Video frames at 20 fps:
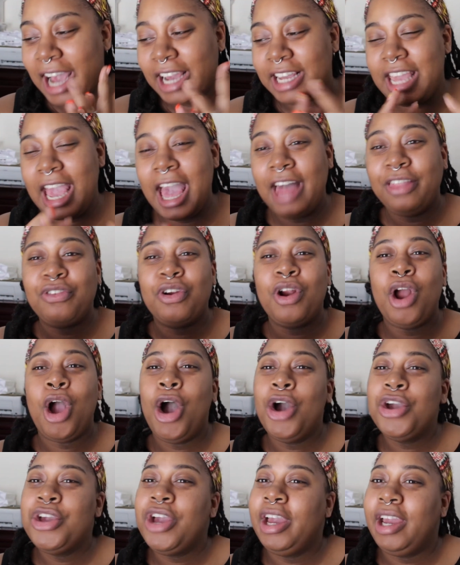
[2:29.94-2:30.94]
Gathering
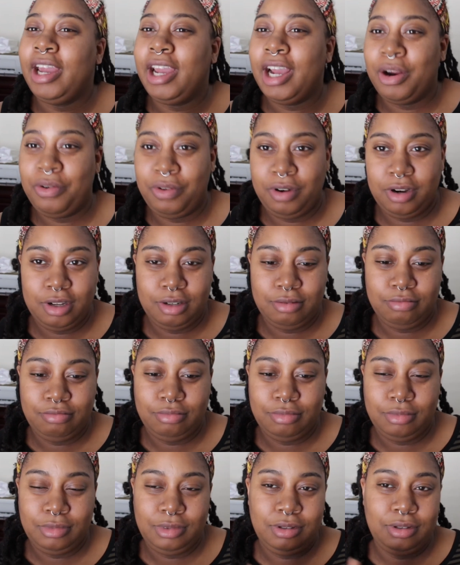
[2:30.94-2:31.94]
all your hair up
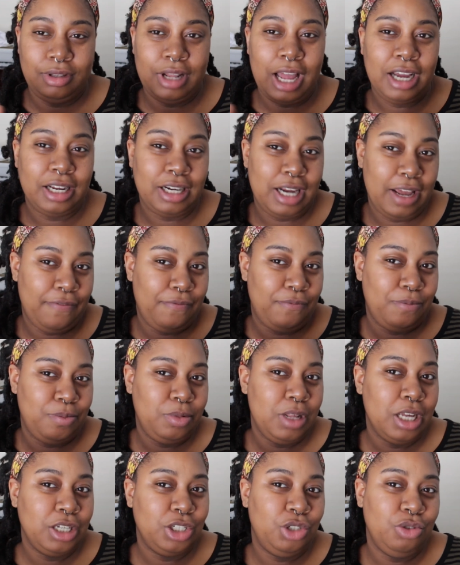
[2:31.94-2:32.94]
like that
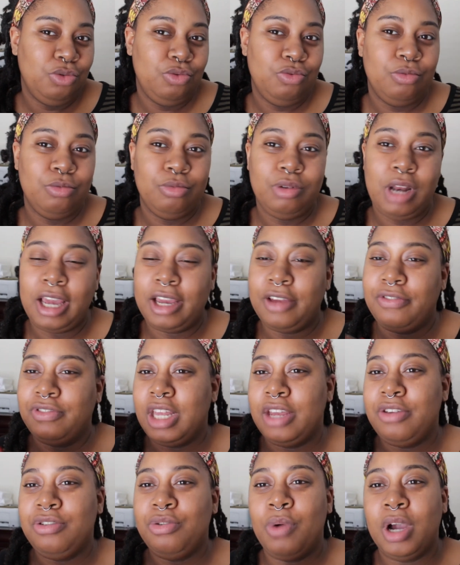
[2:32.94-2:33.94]
that you like you
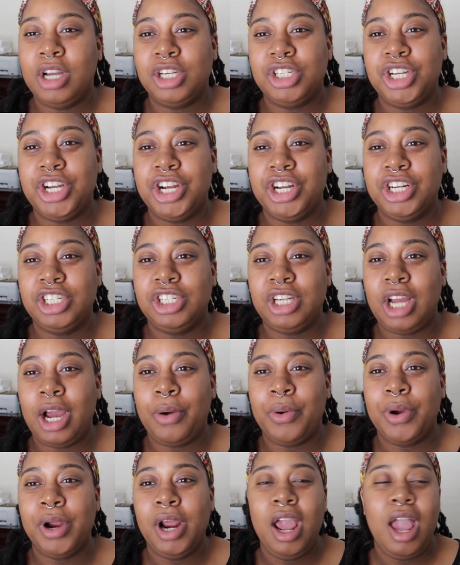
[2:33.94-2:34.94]
say you wash your hair in the
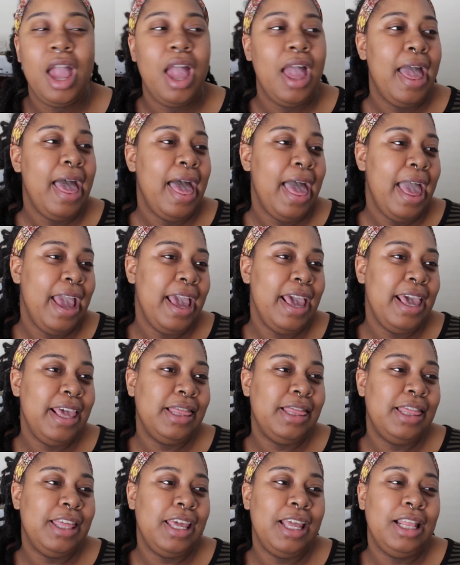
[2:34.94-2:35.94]
shower
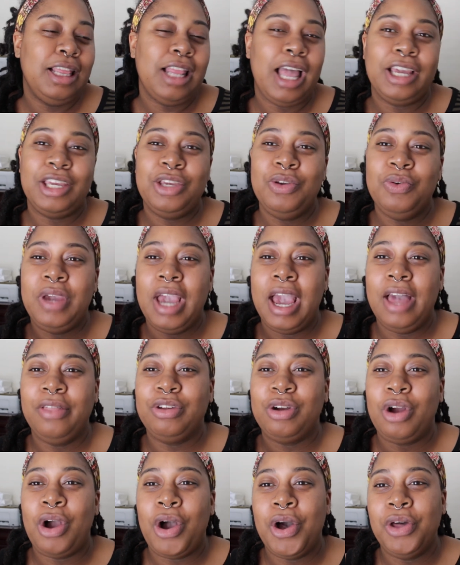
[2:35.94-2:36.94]
and then like you
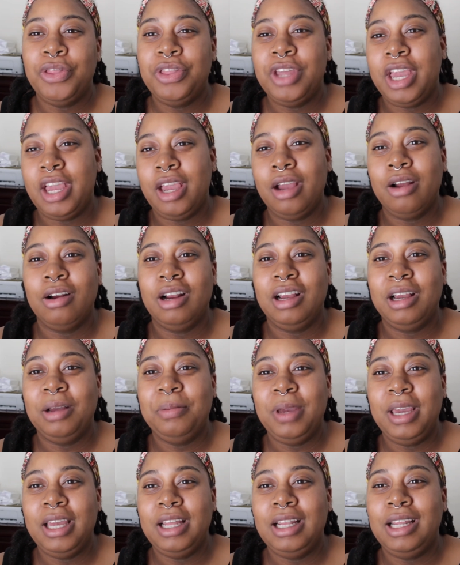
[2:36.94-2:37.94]
gather all the hair
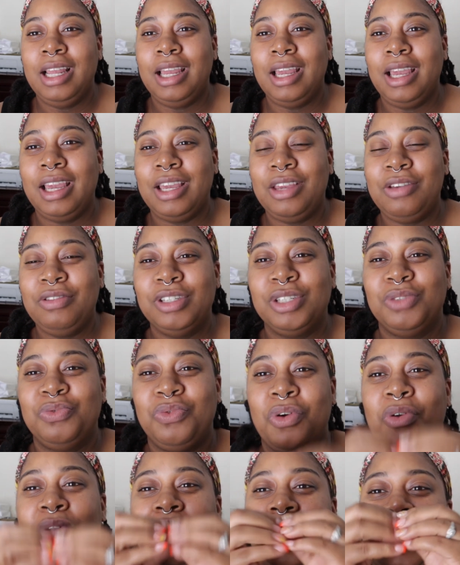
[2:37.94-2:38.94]
up and then you just
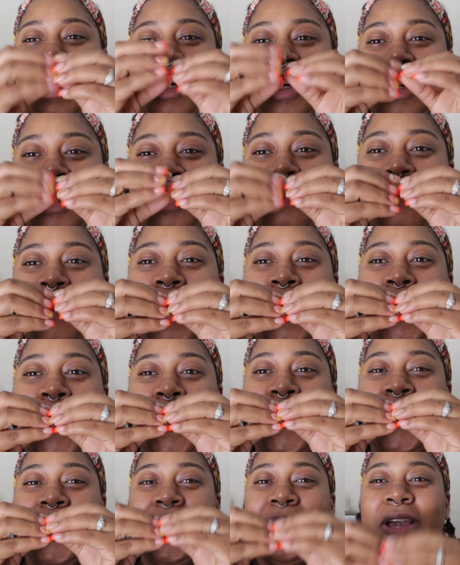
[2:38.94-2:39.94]
roll it in a little
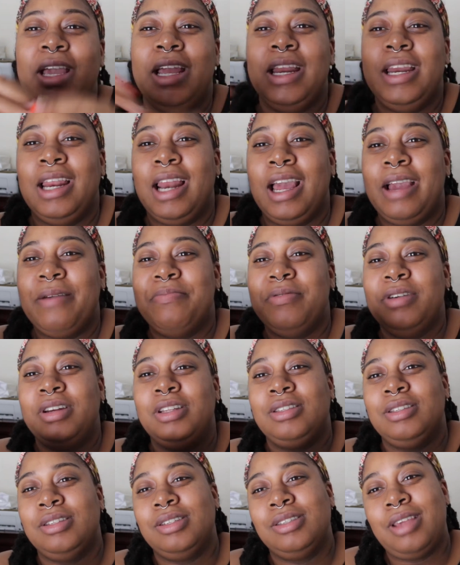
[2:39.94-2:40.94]
ball and then like put
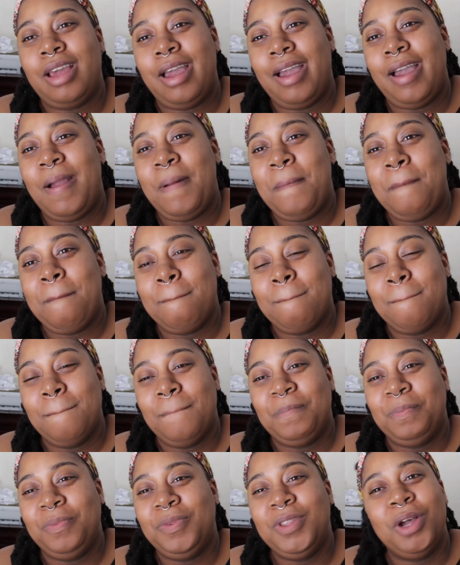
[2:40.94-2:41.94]
it to the side.
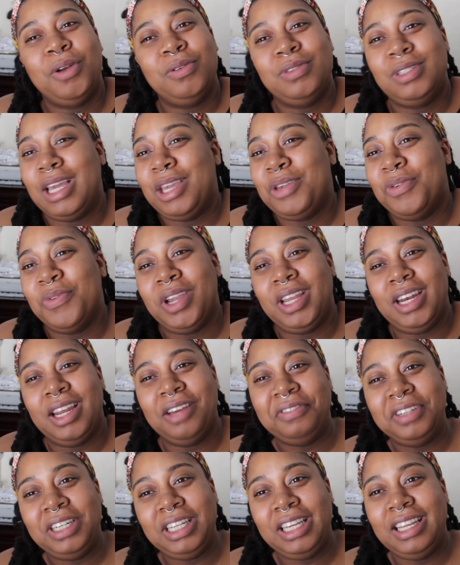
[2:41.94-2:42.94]
Don't say you ain't
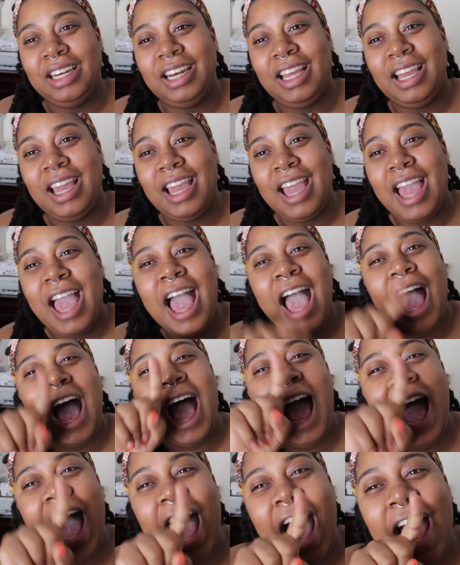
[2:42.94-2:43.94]
never did that.
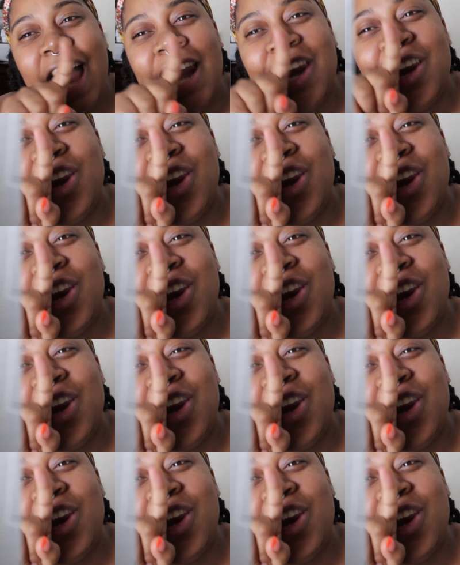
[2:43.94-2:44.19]
I